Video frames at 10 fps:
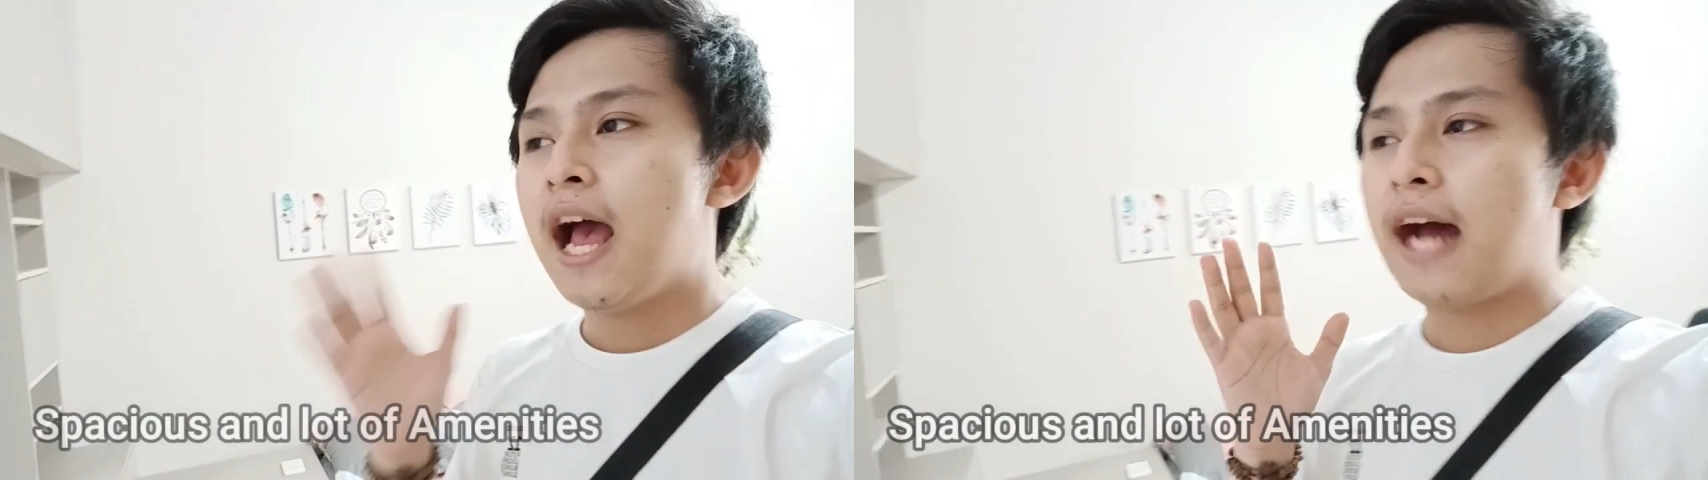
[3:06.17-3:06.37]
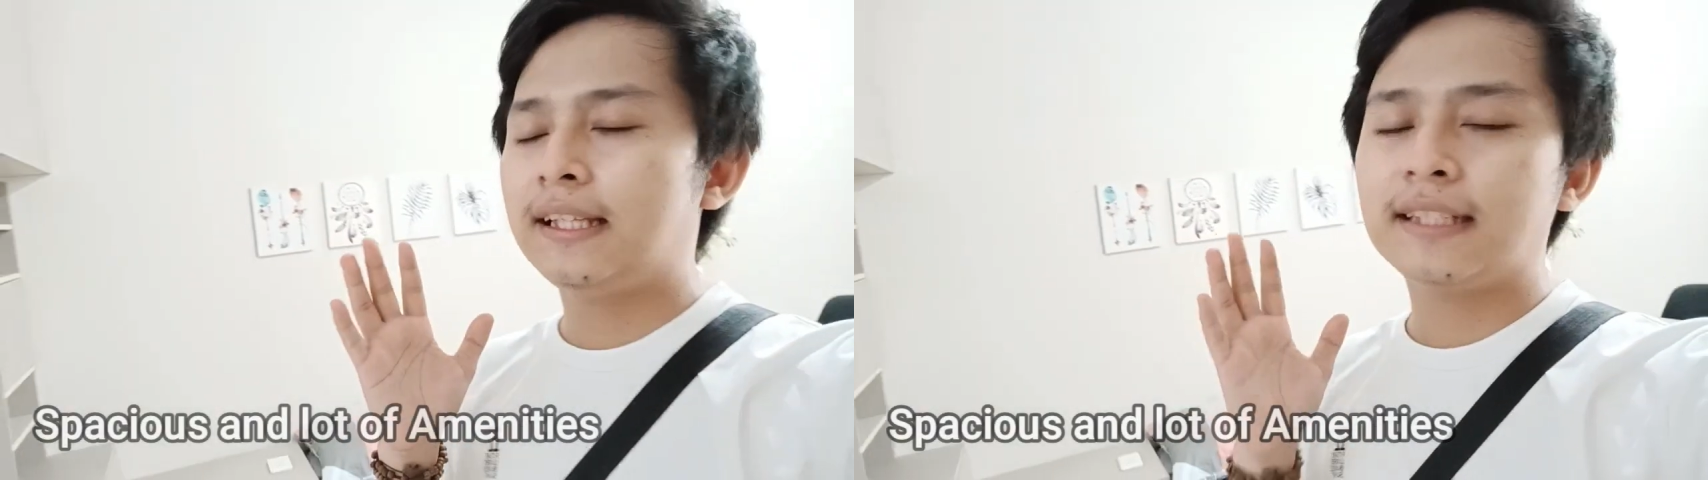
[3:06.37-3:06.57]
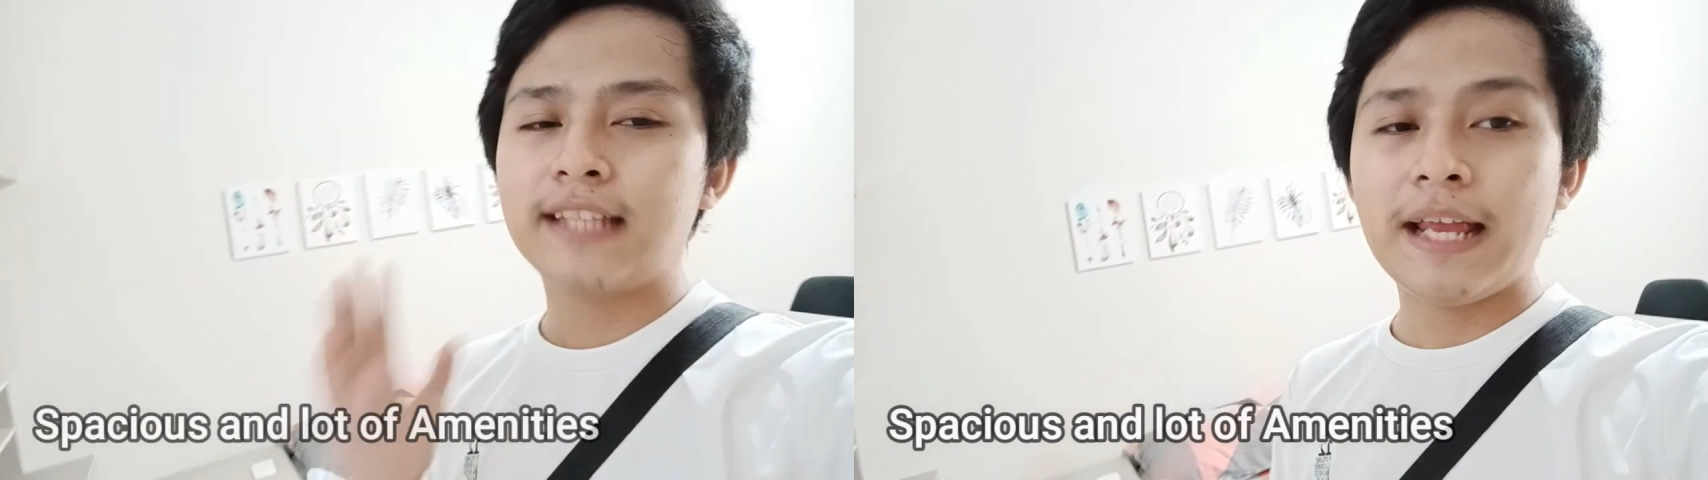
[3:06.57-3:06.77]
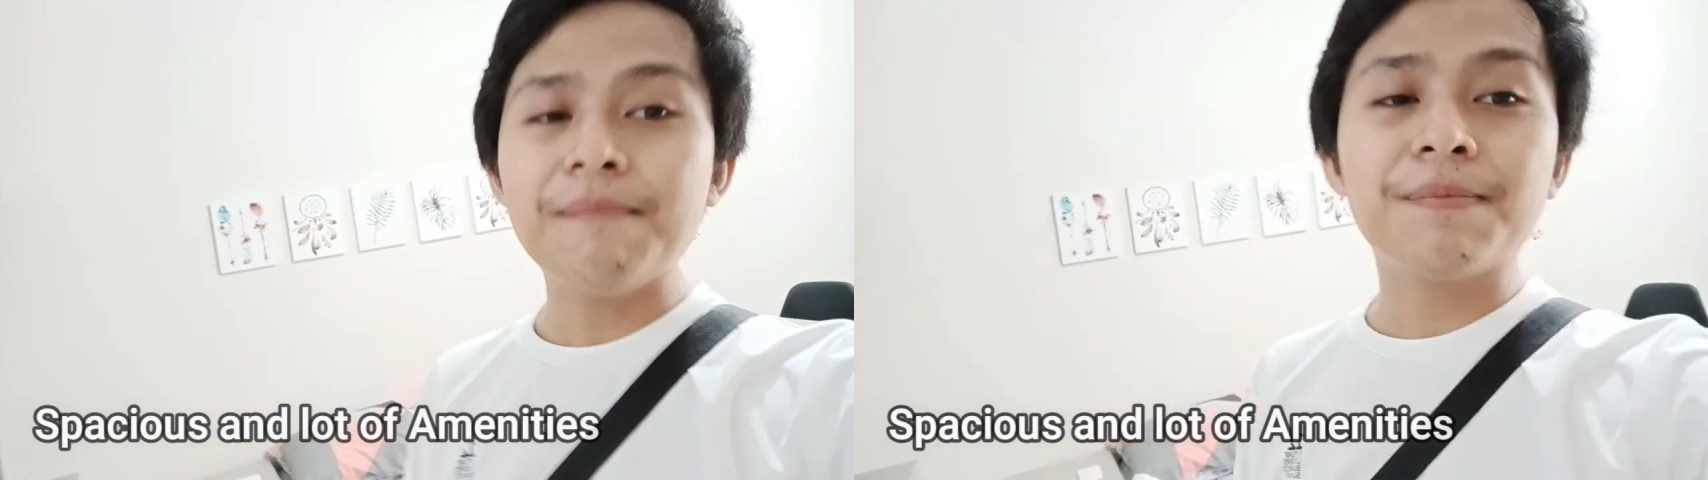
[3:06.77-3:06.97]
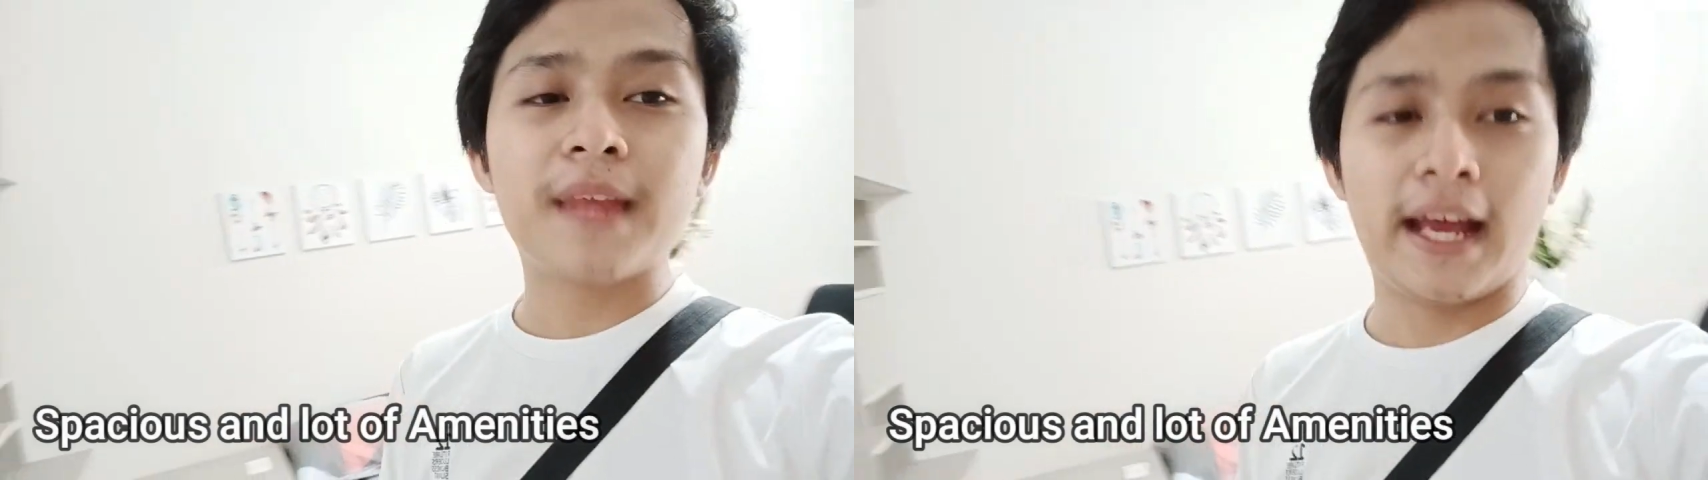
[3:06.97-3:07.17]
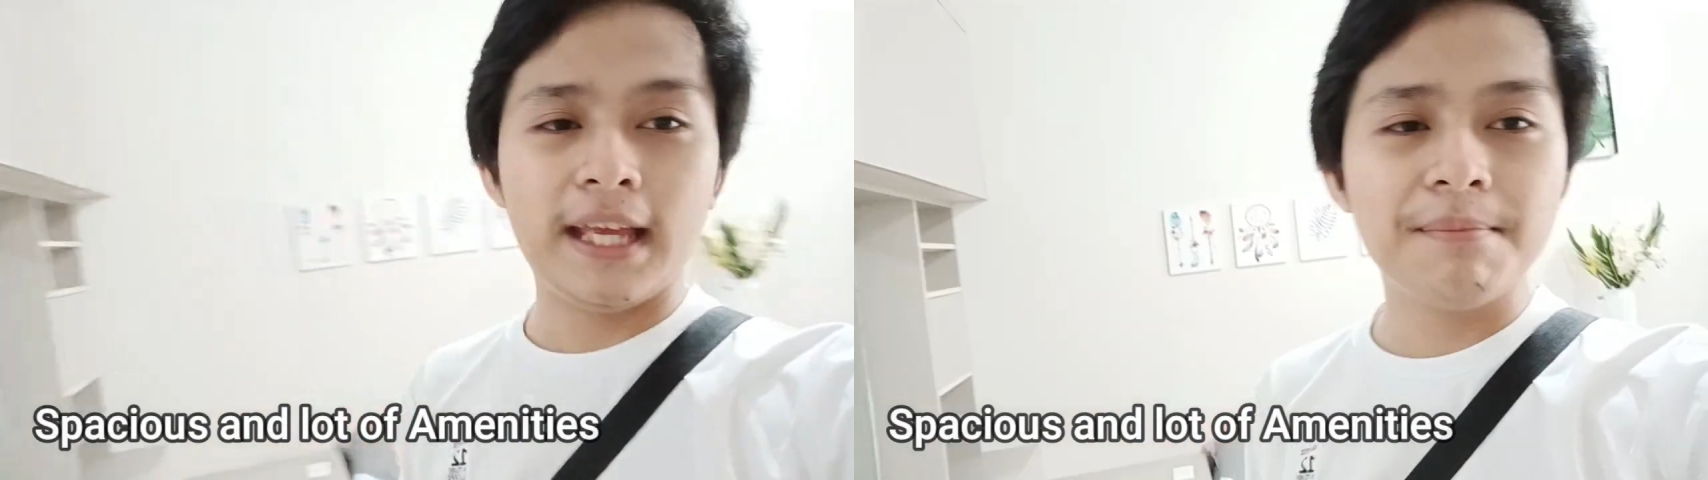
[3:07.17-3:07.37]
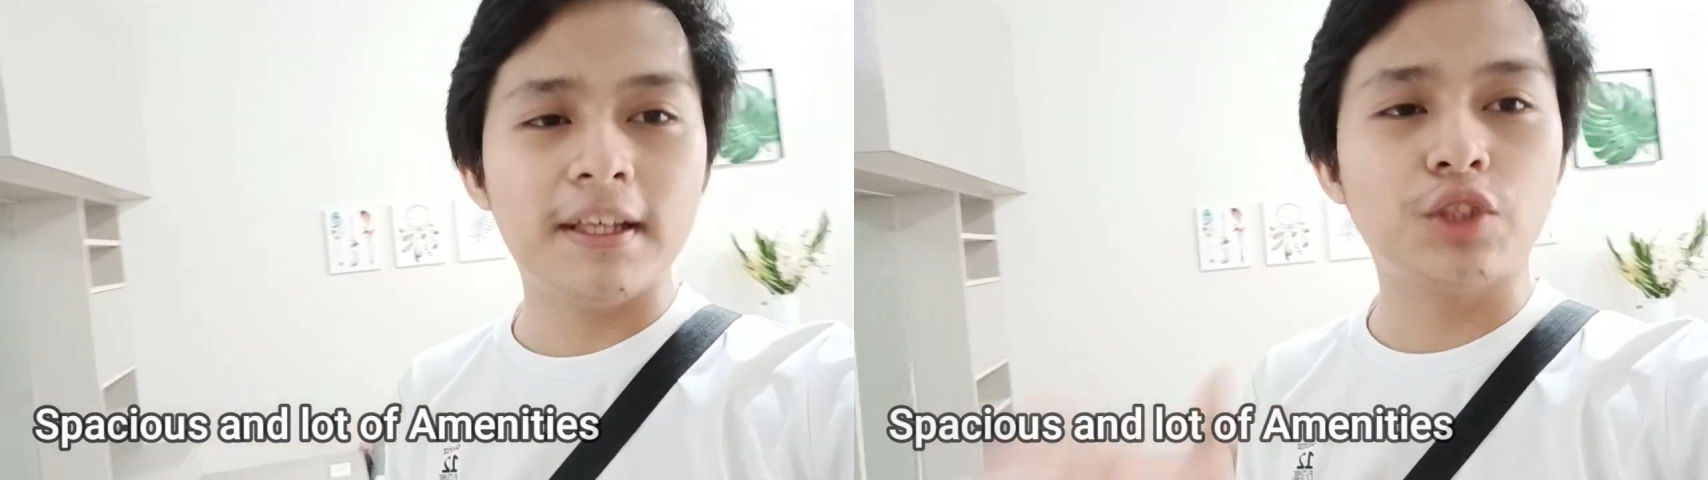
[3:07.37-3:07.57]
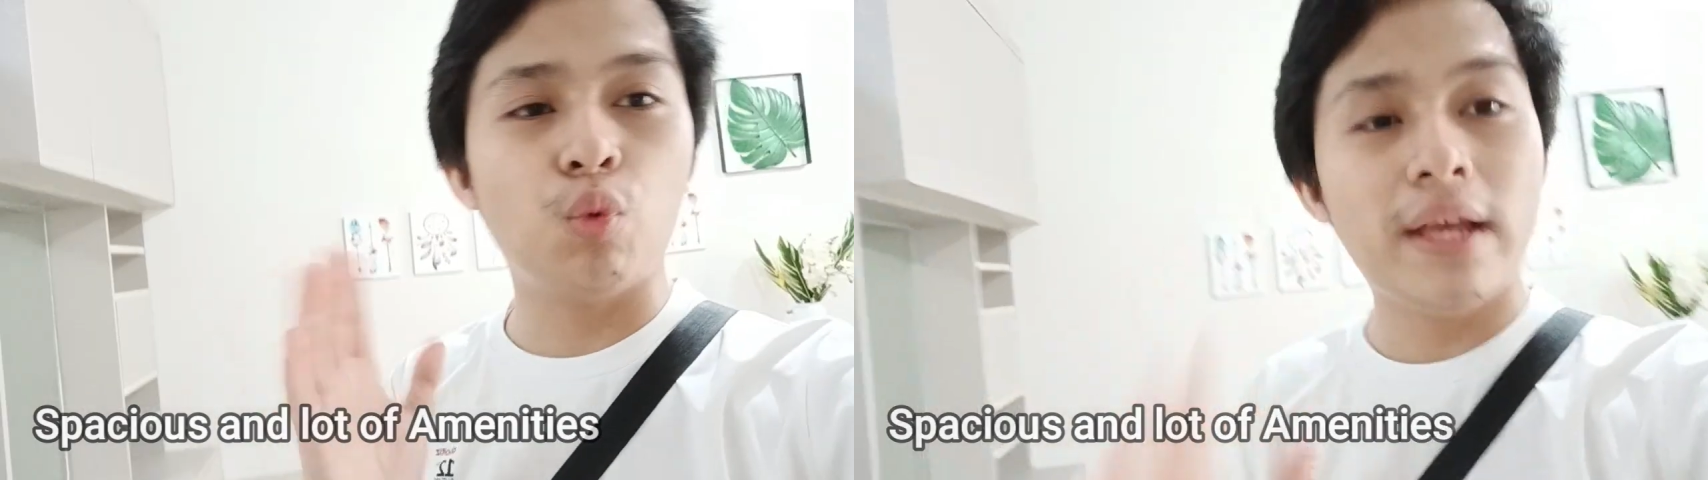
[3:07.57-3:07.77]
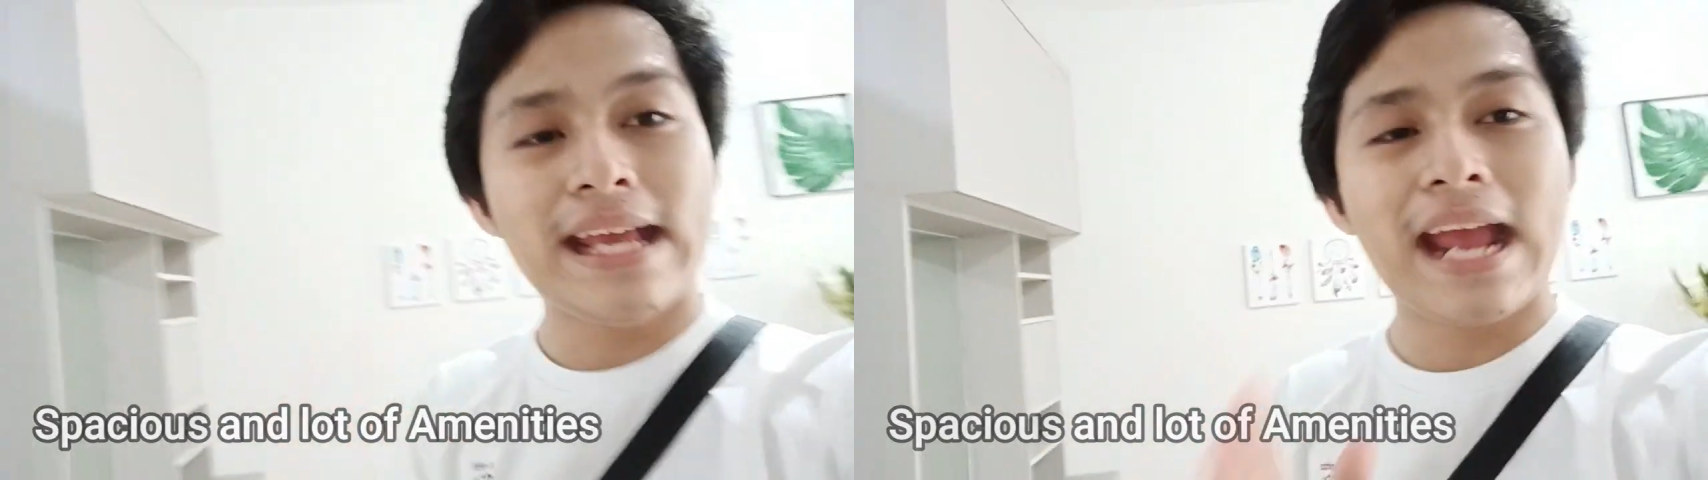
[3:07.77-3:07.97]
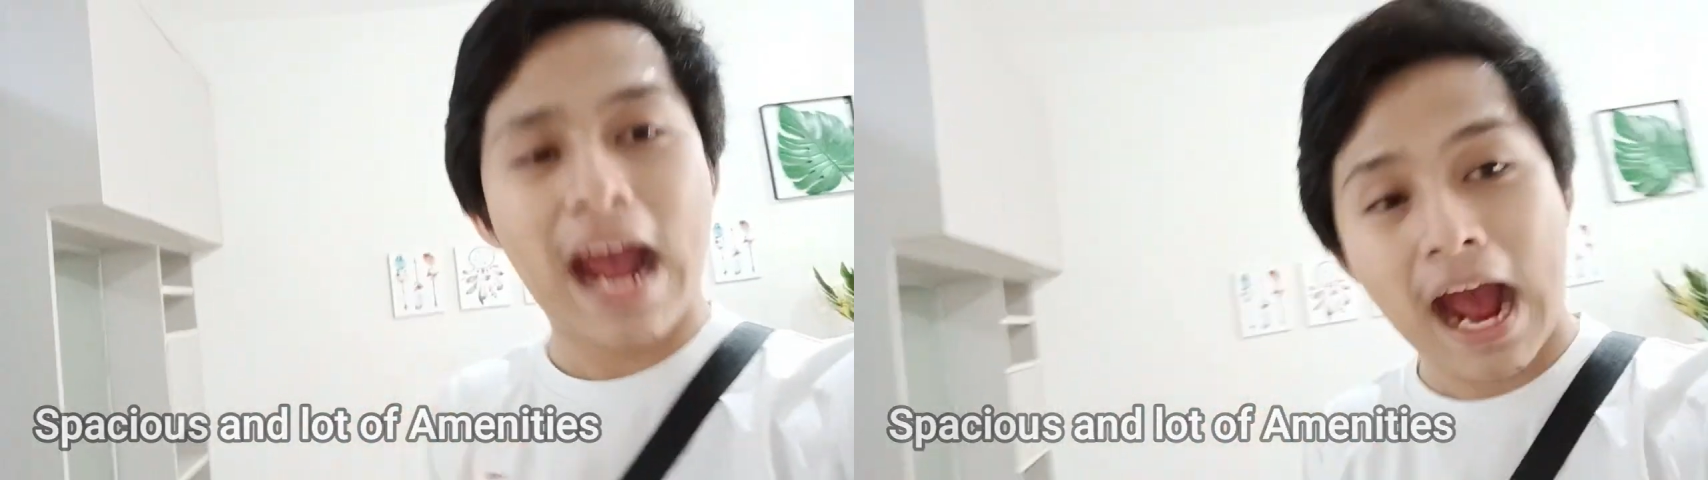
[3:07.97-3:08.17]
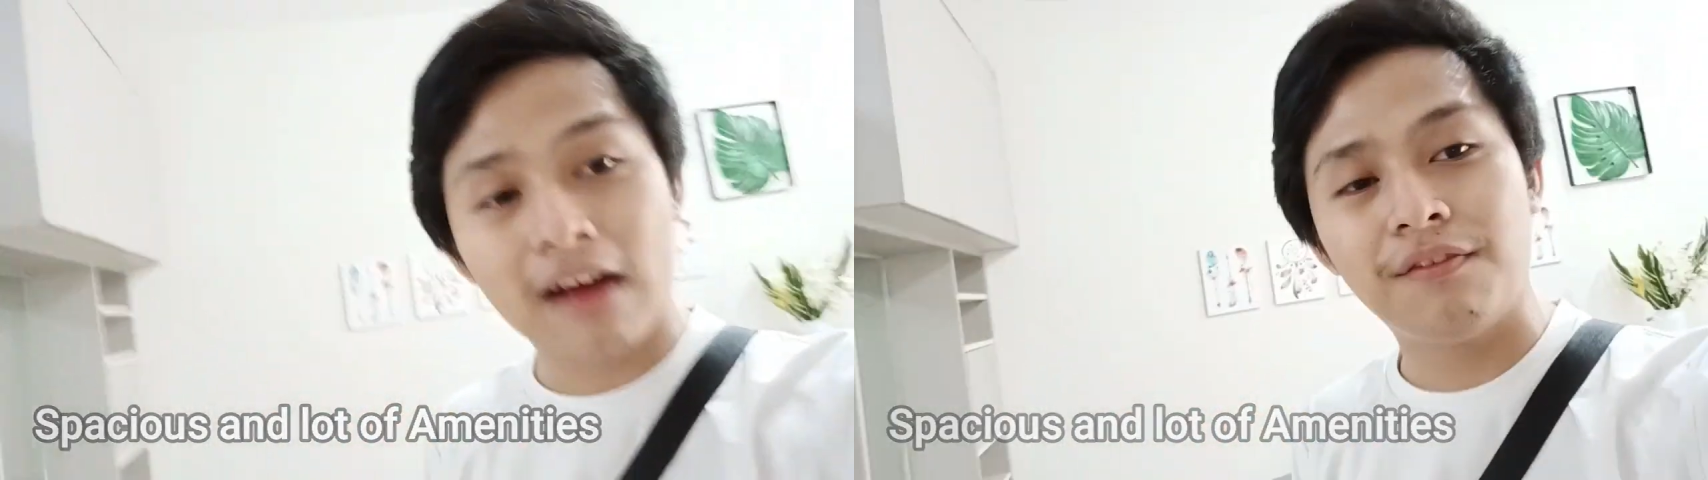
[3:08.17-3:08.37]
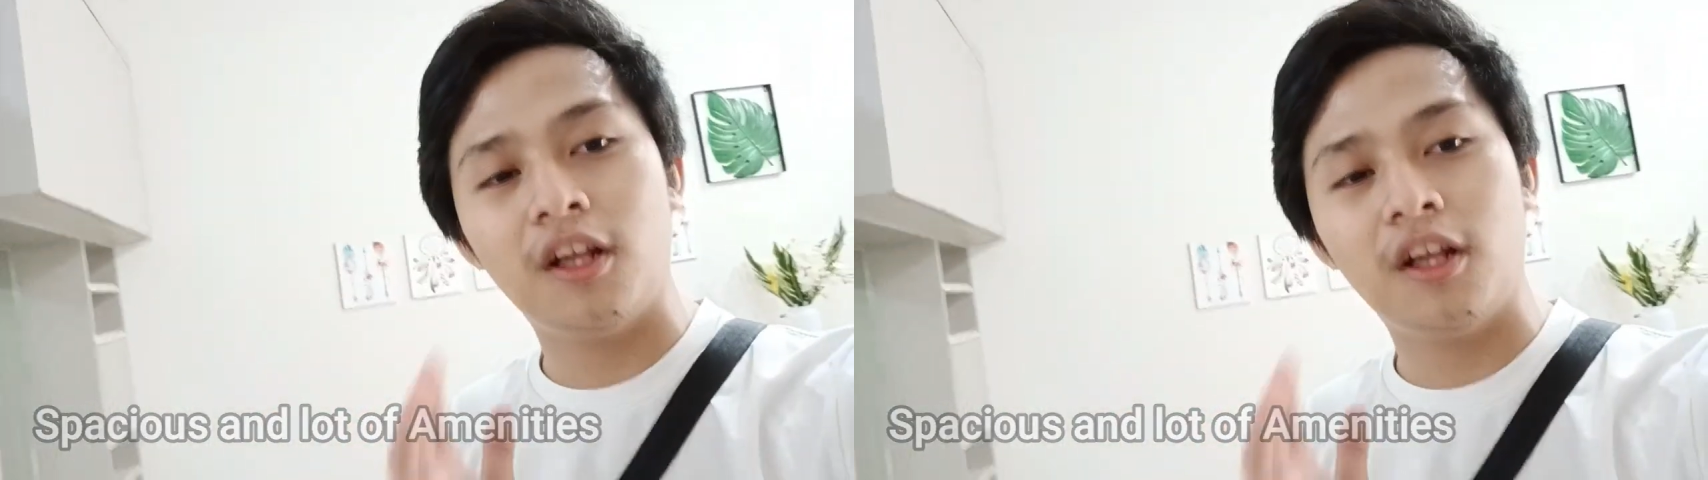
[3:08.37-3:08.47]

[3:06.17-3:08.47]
At the same time is we have